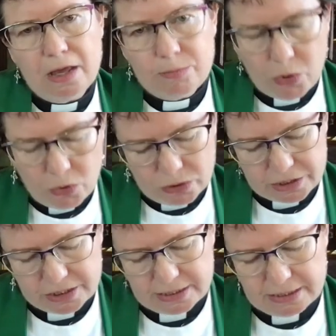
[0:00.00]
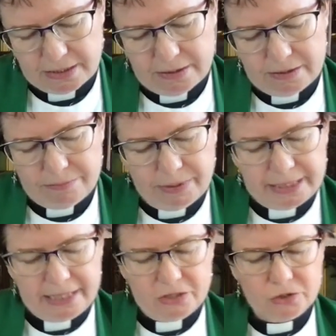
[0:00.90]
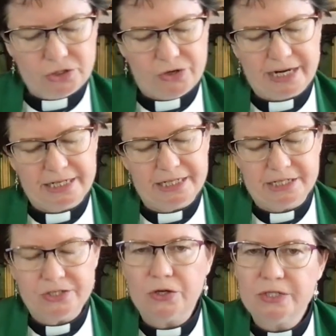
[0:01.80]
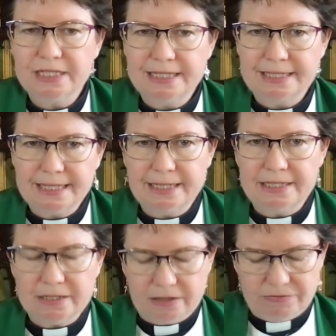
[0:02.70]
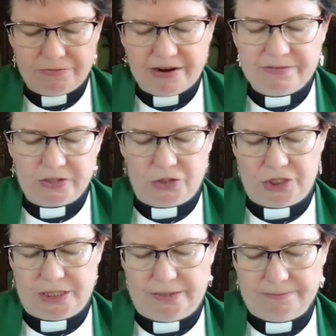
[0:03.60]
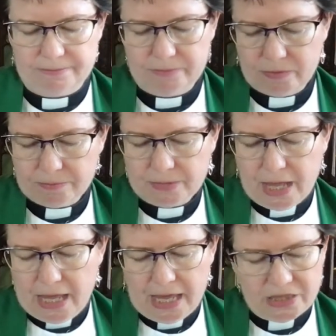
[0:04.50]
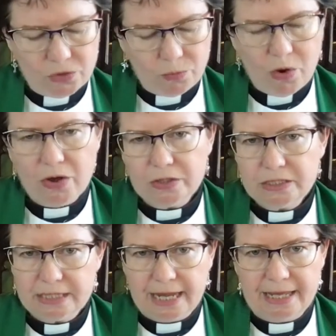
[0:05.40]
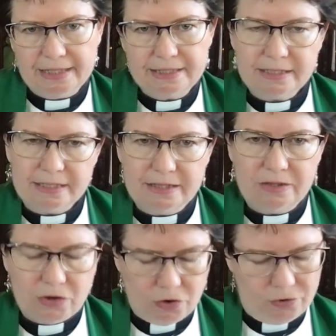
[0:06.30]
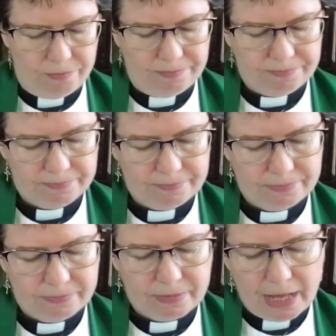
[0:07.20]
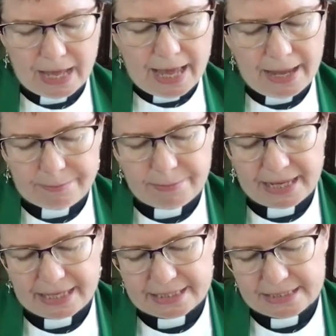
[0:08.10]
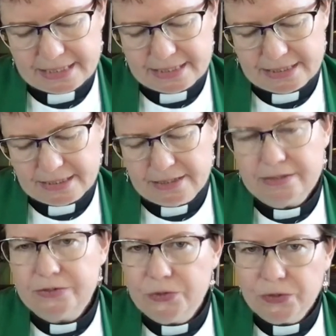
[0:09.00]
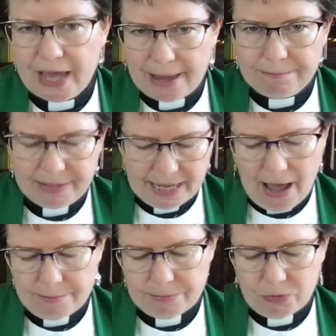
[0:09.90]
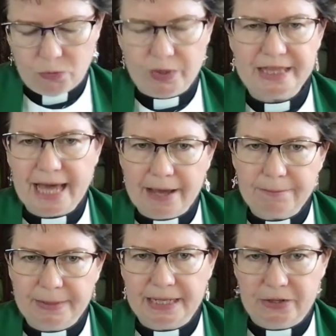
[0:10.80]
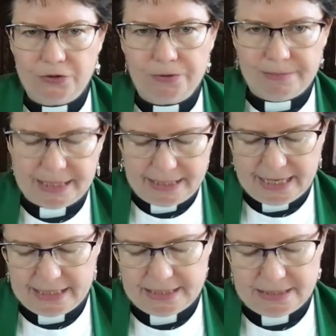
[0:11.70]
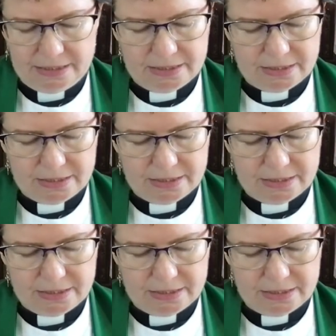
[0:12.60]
Paul's political strategy sows the seed of revolution in the world and in the home. It means you can be humble without being humiliated.